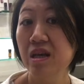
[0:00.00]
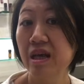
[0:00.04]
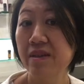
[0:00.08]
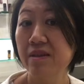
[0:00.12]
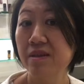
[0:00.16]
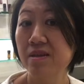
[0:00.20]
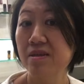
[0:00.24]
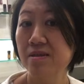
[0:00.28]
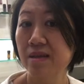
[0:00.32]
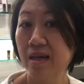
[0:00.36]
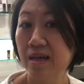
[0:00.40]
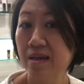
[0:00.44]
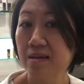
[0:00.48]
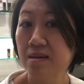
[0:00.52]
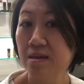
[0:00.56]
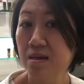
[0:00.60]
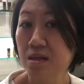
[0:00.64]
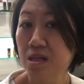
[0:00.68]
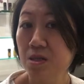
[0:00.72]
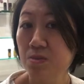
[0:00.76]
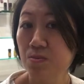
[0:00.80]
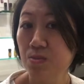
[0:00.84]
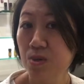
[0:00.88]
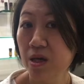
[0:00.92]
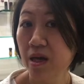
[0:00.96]
and the
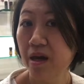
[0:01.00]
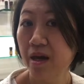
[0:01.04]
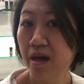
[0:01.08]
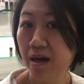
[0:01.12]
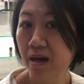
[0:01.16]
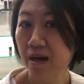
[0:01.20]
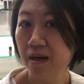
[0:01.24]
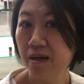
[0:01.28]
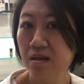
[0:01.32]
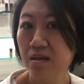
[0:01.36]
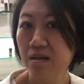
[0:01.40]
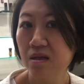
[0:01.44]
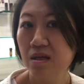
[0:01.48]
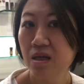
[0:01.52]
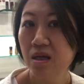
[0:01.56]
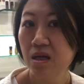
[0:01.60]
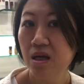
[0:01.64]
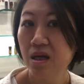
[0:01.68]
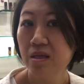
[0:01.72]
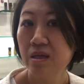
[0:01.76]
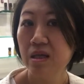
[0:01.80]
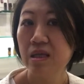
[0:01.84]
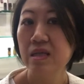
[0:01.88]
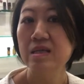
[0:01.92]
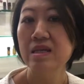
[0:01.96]
sciences behind
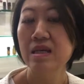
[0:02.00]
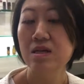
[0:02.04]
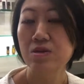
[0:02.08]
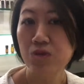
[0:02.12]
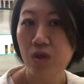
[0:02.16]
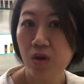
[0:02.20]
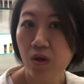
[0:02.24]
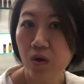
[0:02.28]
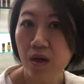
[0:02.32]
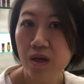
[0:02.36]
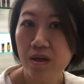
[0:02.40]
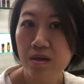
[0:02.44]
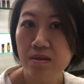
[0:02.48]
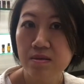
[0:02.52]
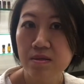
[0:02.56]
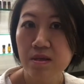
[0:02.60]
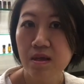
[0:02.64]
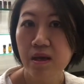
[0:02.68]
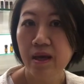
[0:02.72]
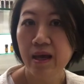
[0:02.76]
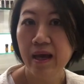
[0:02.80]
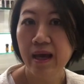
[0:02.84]
the essential oils